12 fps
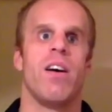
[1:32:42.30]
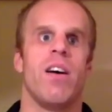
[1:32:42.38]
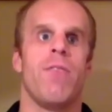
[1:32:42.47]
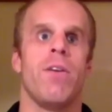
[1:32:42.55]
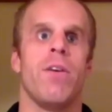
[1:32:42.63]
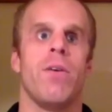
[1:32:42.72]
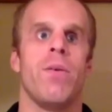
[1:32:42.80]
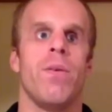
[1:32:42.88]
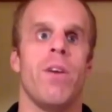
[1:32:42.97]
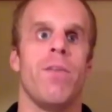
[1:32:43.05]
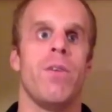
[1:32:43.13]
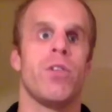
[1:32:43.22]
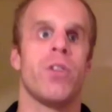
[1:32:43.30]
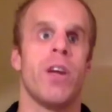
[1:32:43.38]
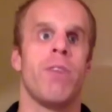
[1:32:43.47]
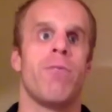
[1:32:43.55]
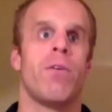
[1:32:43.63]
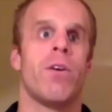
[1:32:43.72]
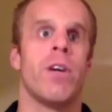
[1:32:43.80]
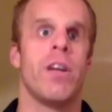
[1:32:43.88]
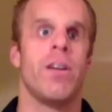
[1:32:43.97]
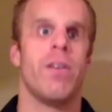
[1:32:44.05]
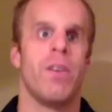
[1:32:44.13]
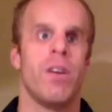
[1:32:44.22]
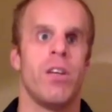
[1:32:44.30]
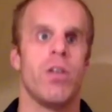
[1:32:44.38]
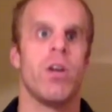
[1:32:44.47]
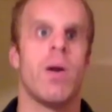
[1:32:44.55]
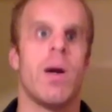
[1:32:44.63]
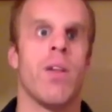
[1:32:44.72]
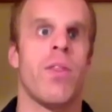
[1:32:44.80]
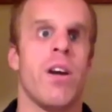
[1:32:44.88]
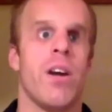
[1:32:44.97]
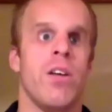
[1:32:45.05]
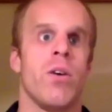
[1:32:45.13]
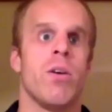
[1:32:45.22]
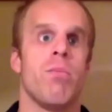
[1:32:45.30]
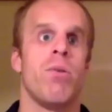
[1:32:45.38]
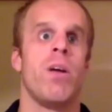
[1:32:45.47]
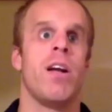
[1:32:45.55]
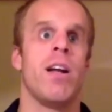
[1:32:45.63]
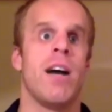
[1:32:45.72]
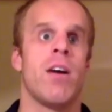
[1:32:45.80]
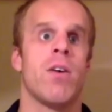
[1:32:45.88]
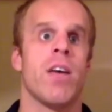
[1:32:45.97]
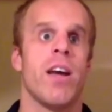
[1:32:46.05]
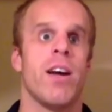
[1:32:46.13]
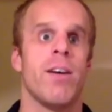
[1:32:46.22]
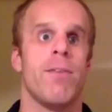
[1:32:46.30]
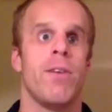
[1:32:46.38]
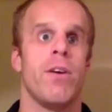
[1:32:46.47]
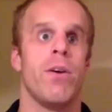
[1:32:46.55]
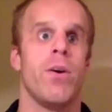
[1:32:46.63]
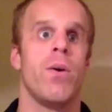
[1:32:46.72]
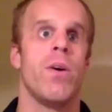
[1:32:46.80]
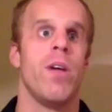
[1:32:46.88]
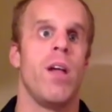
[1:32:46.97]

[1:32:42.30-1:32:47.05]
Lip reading: If you train for it, you go out there, you complete it. I don't care if you